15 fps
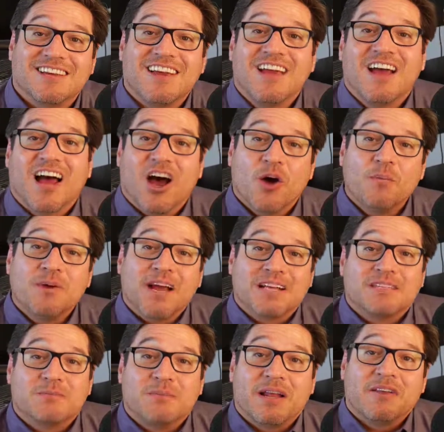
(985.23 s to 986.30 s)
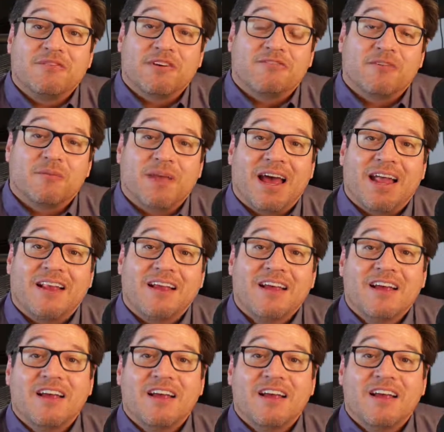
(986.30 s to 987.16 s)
I hope you got some benefit from that.